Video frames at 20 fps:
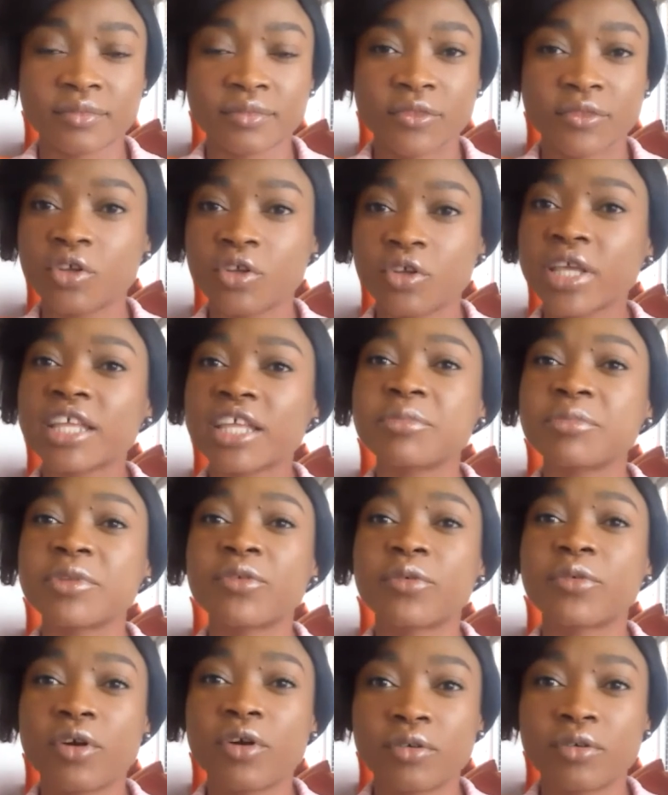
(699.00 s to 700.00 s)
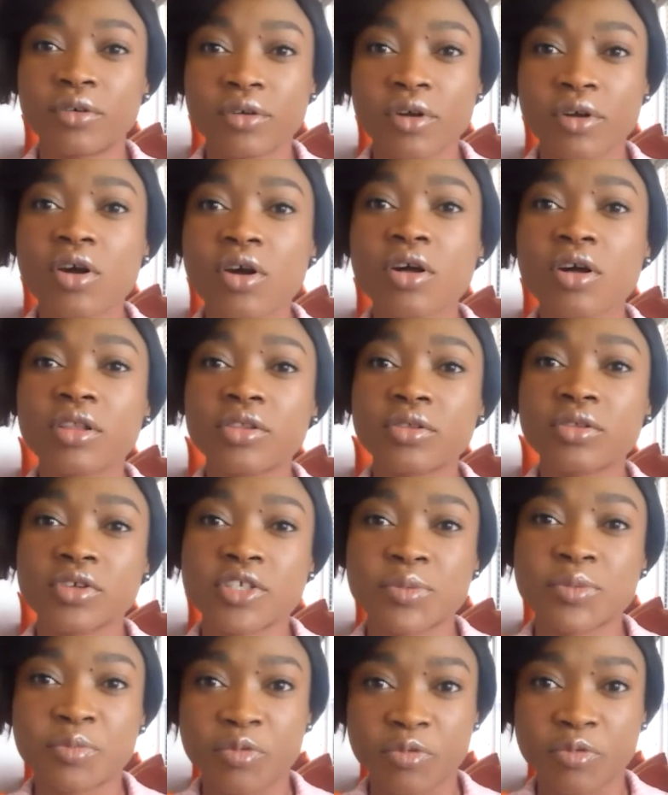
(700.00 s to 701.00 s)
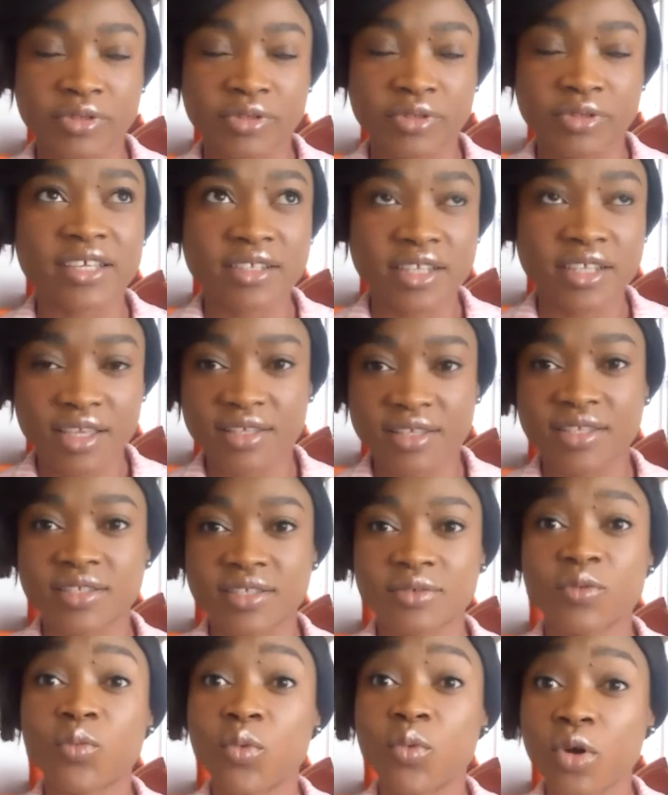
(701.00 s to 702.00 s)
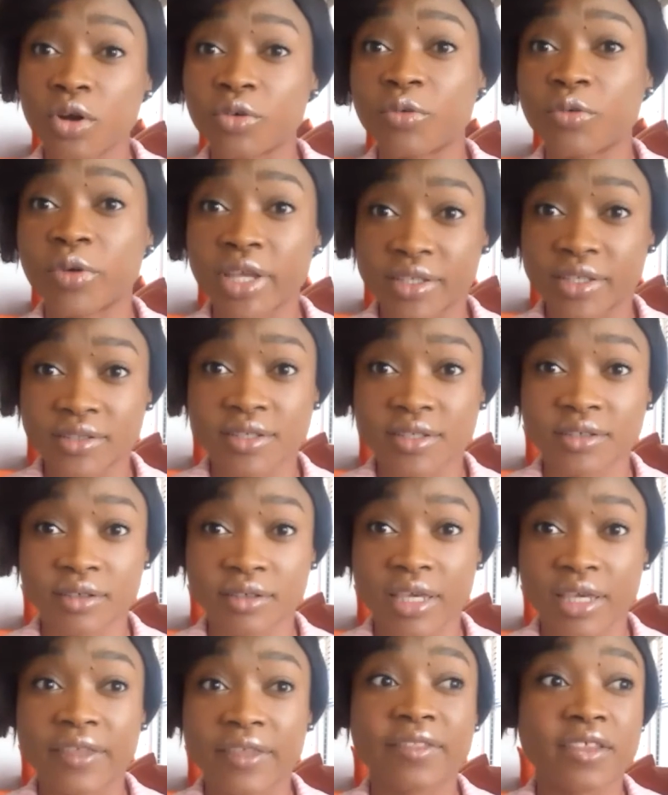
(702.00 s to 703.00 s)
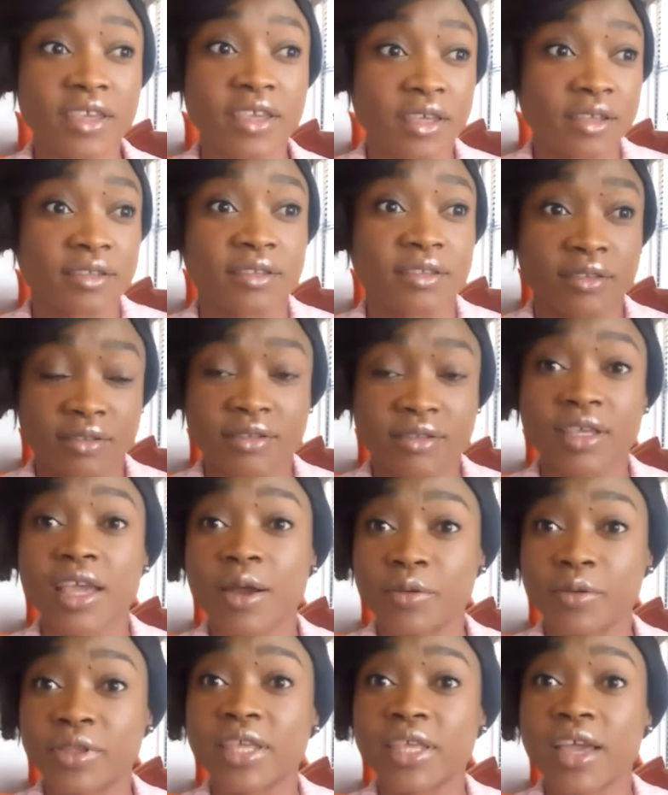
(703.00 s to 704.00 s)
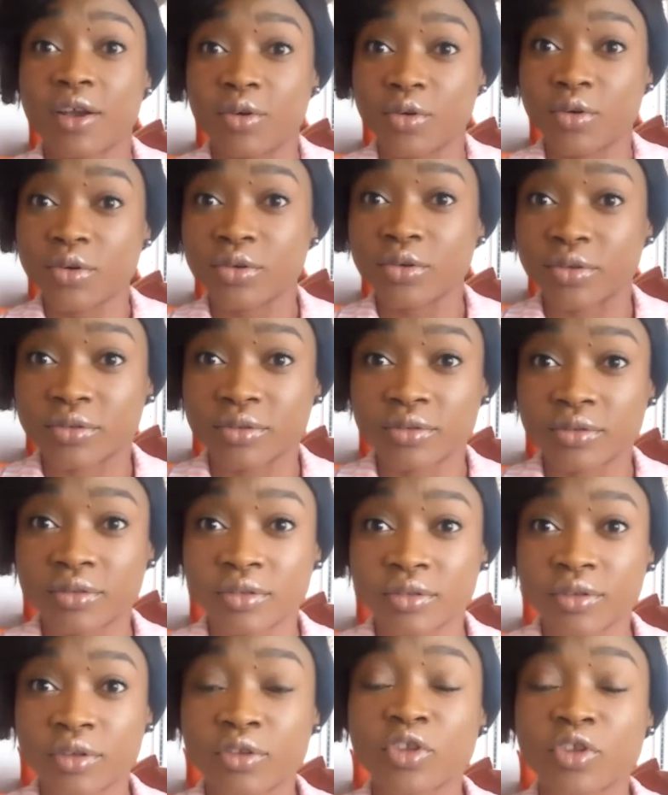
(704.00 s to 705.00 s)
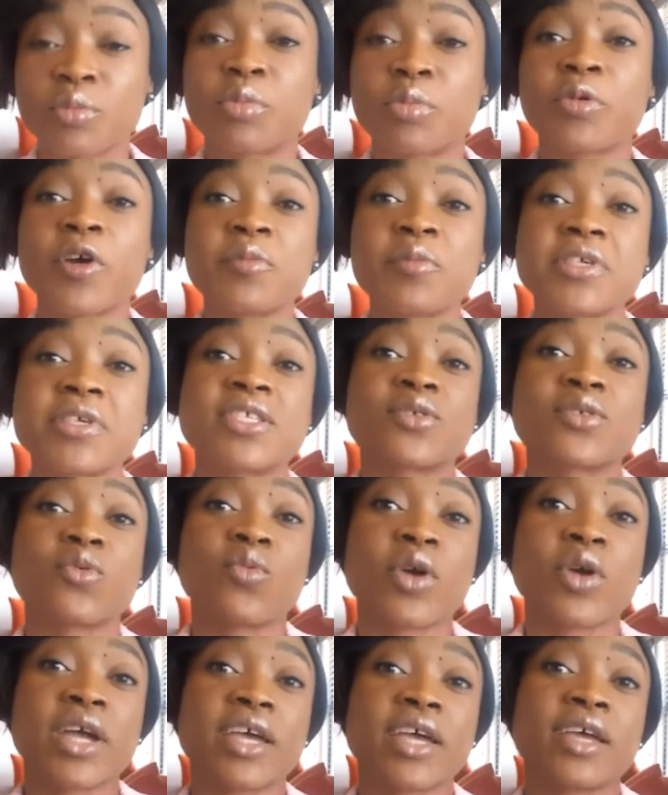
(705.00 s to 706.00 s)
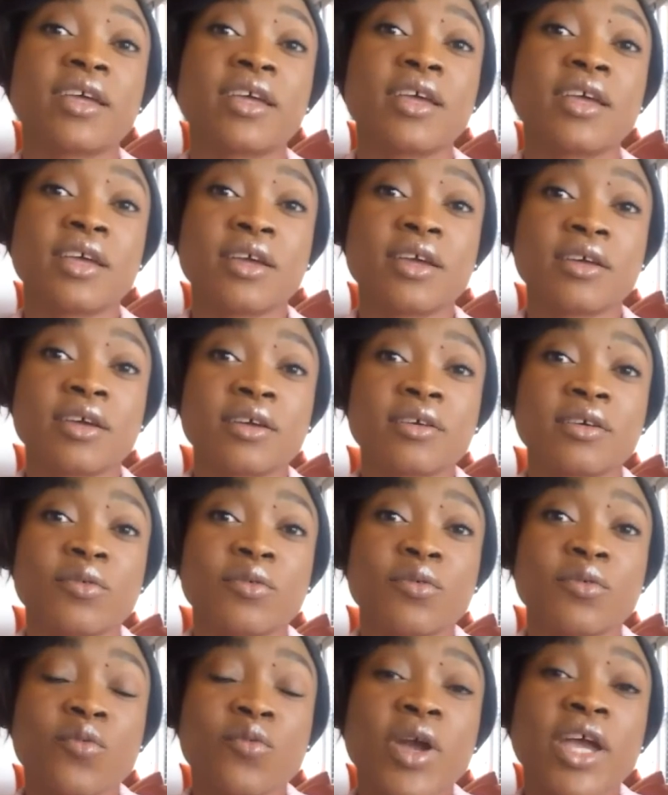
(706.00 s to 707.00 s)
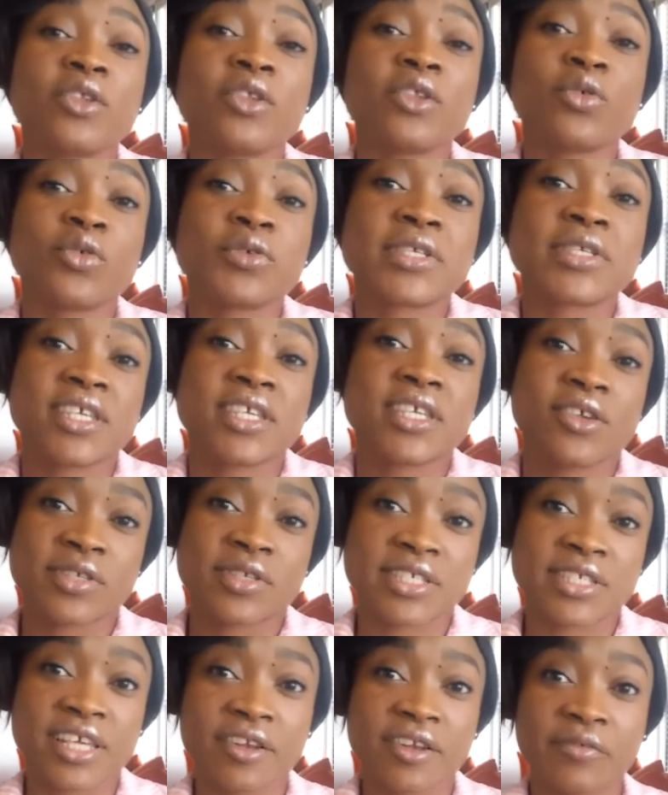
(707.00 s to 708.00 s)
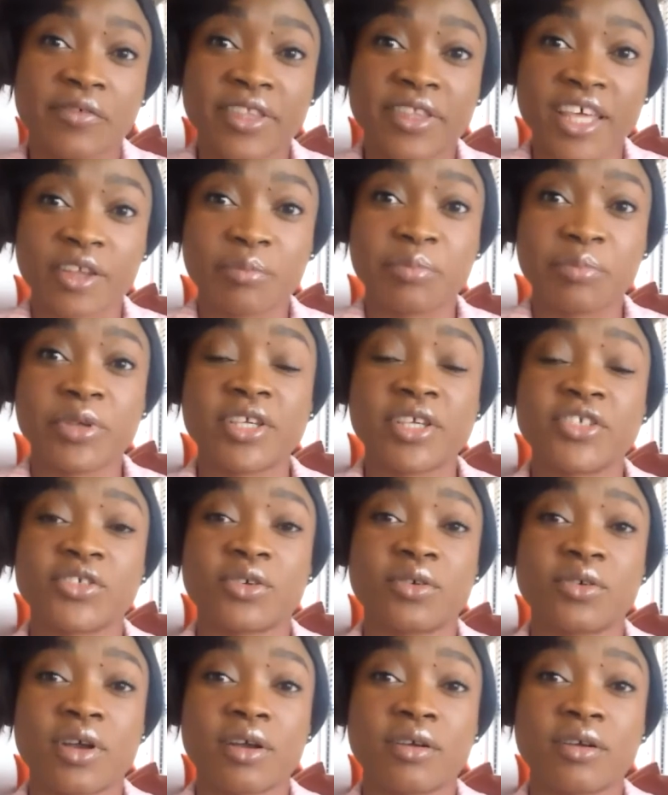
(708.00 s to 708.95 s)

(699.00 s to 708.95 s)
Don't get me wrong. All those techniques work great and they are good. The problem is where do you see yourself in that picture?